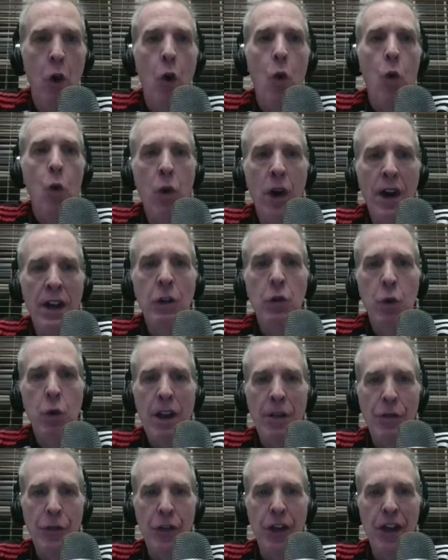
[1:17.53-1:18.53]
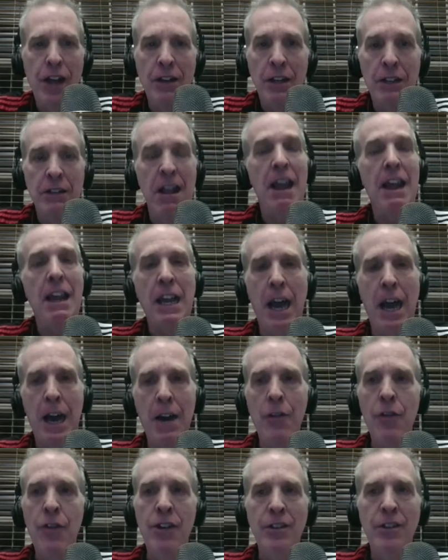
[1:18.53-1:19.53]
one great thing to take out
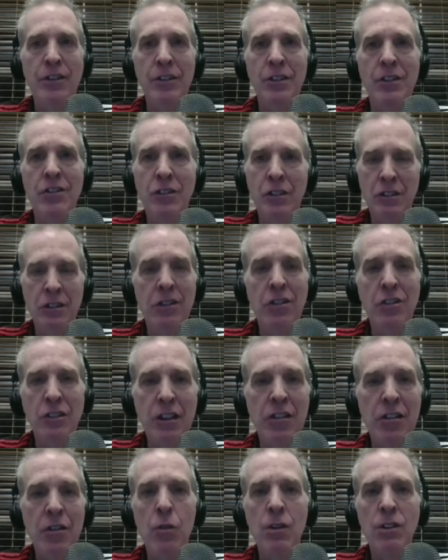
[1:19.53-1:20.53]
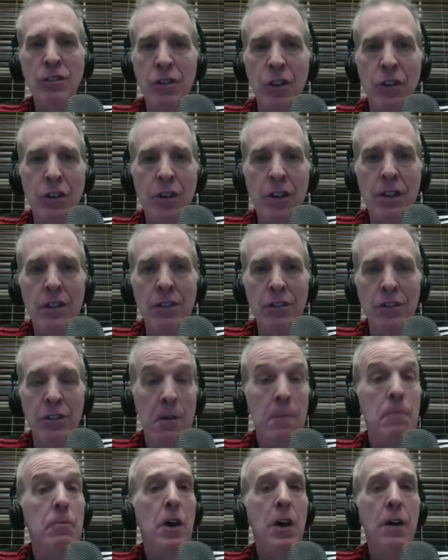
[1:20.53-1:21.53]
of this is to see the resilience
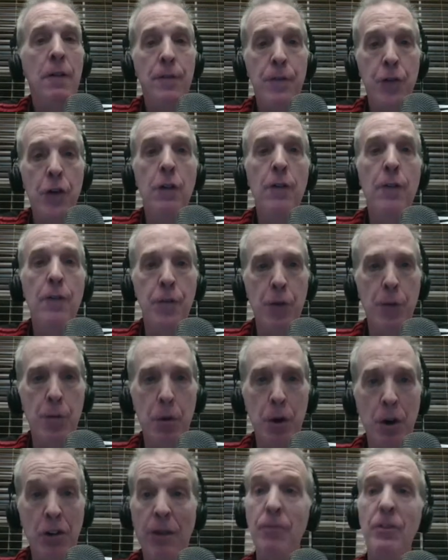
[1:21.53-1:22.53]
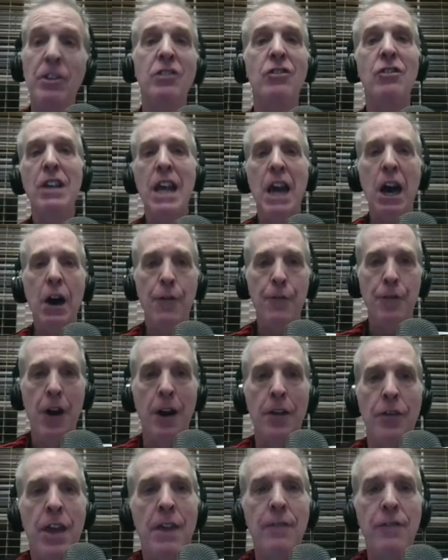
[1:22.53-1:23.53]
of Fulham Football Club, to see how
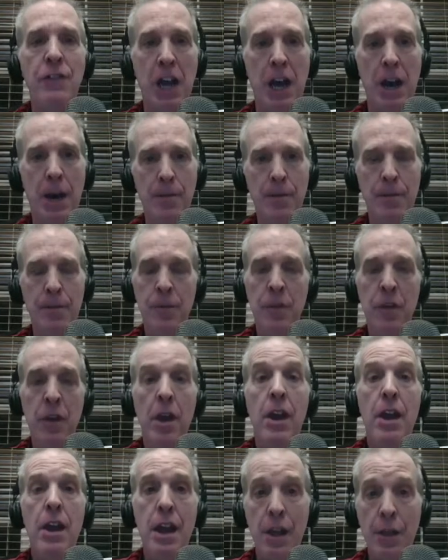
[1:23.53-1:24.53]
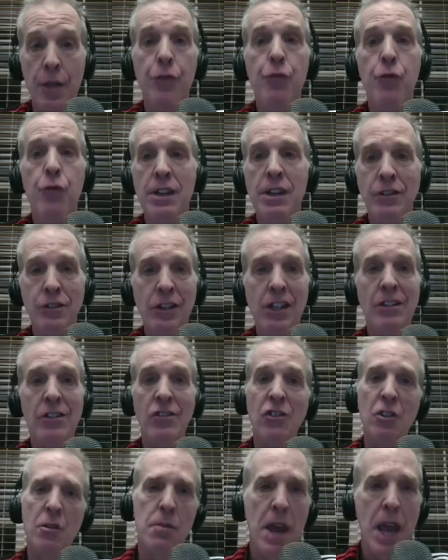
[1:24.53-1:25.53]
far they've come in 3
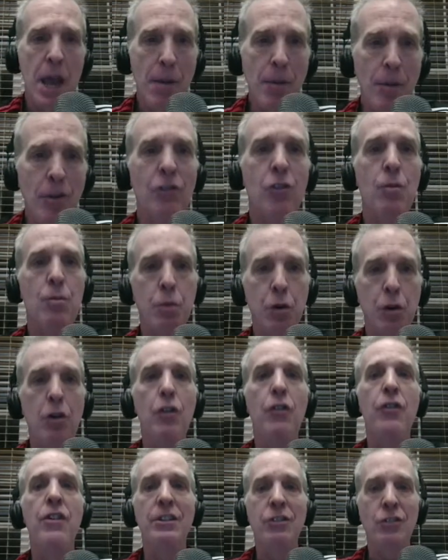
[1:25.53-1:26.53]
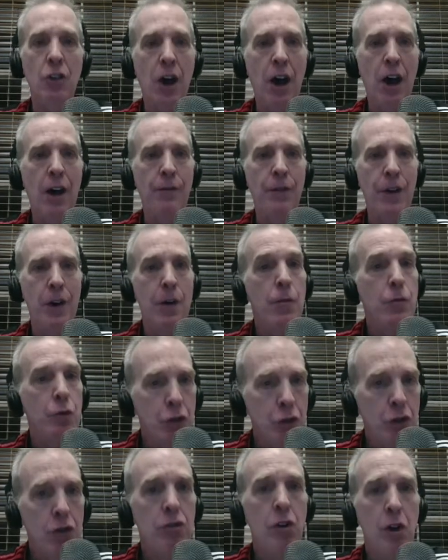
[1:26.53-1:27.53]
seasons, to be able to pull this off.
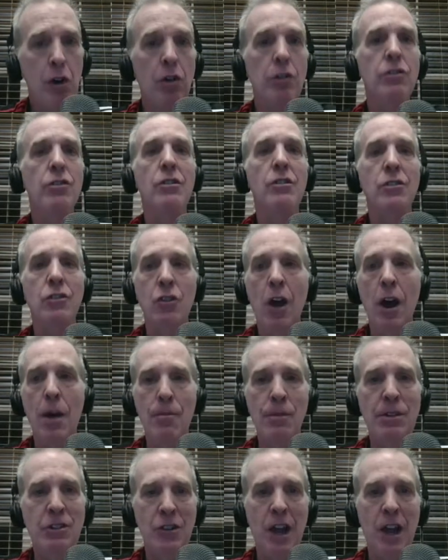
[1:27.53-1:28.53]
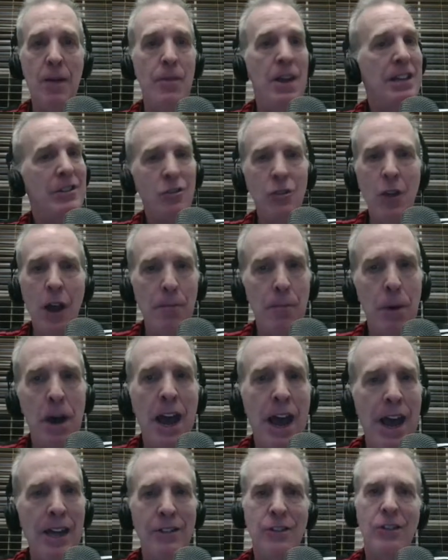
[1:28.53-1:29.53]
2 goals in stoppage time. That's not by
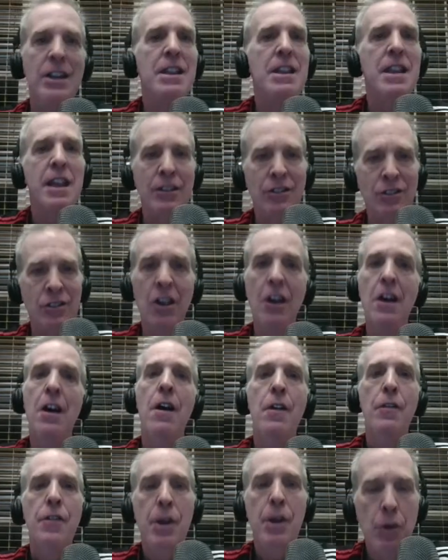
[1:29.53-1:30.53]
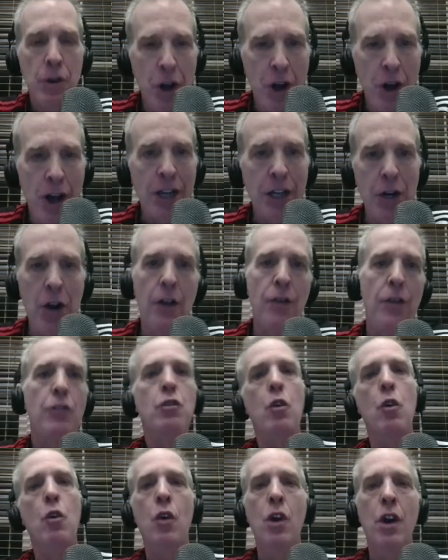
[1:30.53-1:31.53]
accident. Yes, they were knocking on the
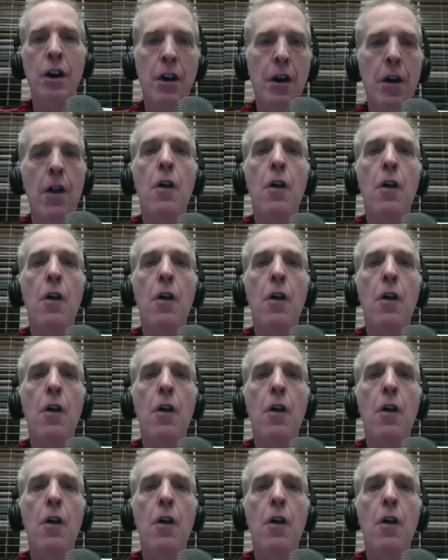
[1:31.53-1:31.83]
door.